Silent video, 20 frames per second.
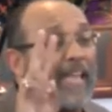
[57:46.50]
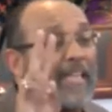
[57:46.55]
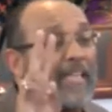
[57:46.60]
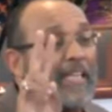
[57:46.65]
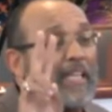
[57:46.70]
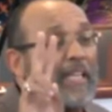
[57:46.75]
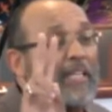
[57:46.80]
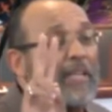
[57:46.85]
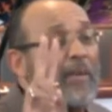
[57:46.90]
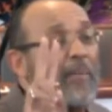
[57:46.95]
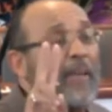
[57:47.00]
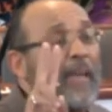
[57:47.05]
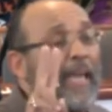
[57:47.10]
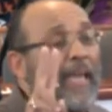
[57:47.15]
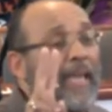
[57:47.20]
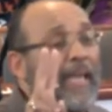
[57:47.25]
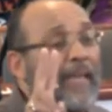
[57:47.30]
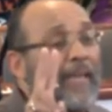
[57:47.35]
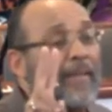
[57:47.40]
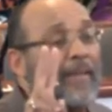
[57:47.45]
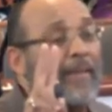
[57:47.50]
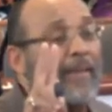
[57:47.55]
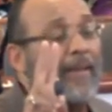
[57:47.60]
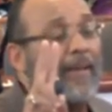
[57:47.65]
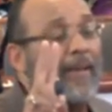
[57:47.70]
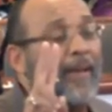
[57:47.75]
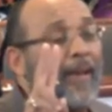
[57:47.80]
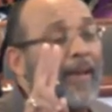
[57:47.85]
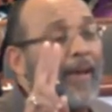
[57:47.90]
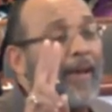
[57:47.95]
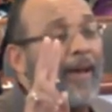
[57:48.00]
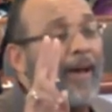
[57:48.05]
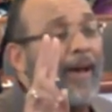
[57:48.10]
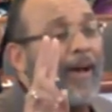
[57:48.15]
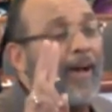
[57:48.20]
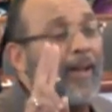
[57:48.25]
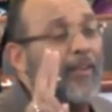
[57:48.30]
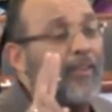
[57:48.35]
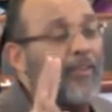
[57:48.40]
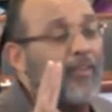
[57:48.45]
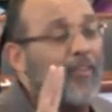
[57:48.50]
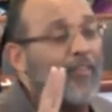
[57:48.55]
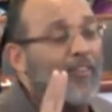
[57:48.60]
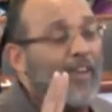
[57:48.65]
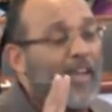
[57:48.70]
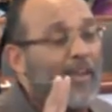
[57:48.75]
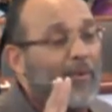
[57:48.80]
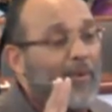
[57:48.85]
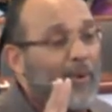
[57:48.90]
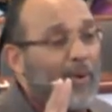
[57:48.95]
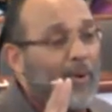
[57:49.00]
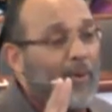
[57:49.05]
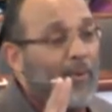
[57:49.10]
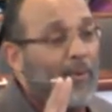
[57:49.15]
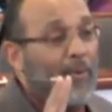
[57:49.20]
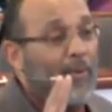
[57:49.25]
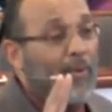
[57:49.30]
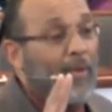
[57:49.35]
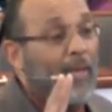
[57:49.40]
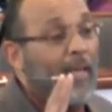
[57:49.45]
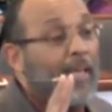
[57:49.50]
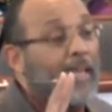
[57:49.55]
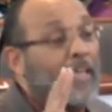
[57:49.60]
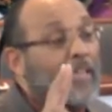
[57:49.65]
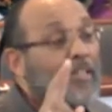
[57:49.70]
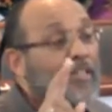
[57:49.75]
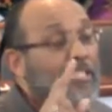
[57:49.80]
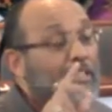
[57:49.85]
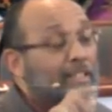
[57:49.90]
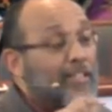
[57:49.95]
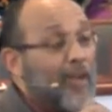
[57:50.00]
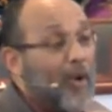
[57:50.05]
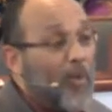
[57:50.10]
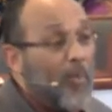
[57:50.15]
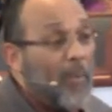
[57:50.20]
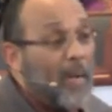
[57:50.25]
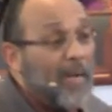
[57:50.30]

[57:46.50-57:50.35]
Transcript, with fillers: in command under the Pharaoh. So much